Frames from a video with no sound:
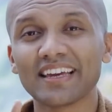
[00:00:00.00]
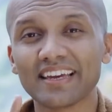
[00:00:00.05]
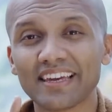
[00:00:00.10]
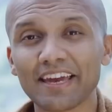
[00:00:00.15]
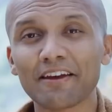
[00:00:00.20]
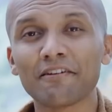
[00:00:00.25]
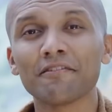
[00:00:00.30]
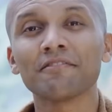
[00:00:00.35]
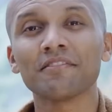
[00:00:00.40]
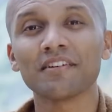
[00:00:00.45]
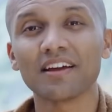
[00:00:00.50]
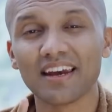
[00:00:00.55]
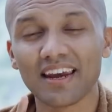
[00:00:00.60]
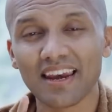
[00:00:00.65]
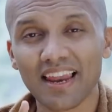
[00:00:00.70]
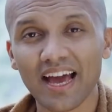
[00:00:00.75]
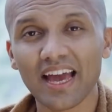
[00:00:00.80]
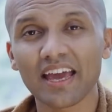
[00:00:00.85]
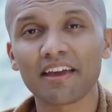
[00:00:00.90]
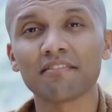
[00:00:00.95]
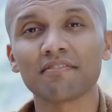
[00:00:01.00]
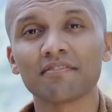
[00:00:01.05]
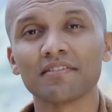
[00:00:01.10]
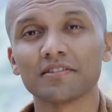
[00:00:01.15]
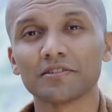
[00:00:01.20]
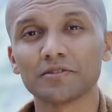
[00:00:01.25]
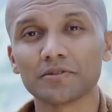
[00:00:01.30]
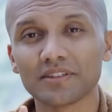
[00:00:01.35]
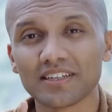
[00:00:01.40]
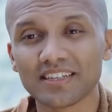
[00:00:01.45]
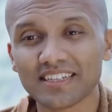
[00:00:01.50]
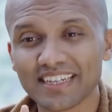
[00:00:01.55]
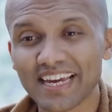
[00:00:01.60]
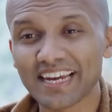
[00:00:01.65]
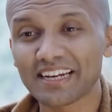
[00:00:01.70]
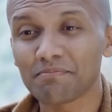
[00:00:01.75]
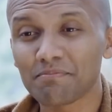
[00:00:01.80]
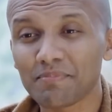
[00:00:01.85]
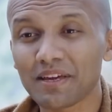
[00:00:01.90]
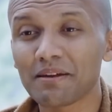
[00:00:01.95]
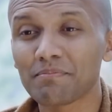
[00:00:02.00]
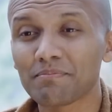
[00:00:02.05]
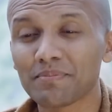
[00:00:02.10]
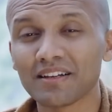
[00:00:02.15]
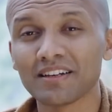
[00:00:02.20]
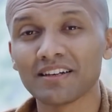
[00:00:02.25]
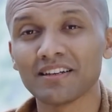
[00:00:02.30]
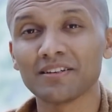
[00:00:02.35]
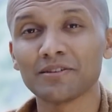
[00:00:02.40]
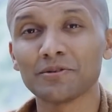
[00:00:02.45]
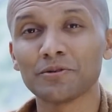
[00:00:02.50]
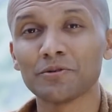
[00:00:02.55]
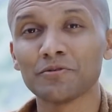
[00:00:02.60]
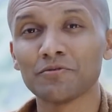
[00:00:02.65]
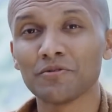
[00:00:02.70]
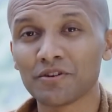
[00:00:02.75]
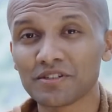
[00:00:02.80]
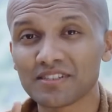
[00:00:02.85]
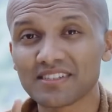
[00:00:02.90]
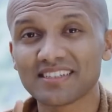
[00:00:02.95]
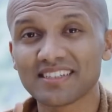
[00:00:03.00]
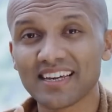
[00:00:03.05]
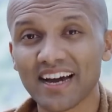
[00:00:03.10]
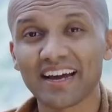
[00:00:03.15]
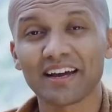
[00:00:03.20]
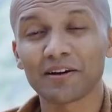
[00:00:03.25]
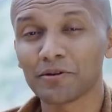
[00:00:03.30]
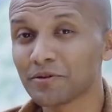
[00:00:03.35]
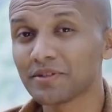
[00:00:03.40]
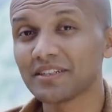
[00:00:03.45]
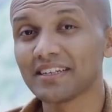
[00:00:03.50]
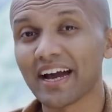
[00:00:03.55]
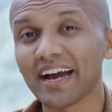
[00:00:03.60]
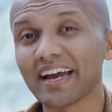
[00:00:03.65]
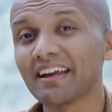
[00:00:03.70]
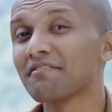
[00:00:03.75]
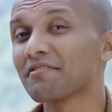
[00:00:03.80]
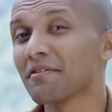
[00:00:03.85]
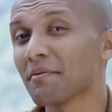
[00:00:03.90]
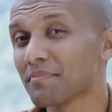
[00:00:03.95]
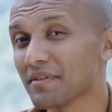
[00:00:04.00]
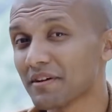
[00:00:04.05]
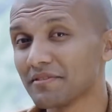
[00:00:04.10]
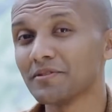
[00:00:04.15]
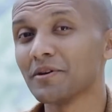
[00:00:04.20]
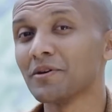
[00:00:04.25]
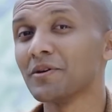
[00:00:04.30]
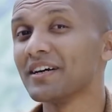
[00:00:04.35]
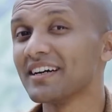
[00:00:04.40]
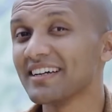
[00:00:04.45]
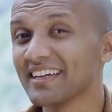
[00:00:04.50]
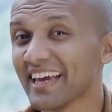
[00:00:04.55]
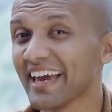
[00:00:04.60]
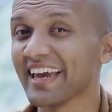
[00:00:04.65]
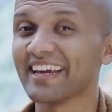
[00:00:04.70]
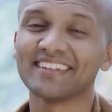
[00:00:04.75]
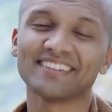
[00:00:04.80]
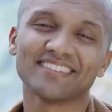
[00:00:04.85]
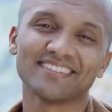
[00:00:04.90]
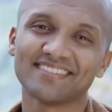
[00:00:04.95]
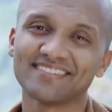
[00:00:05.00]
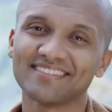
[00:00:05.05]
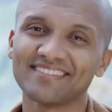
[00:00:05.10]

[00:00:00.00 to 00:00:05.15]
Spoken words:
give life to the dead people who died from the war again.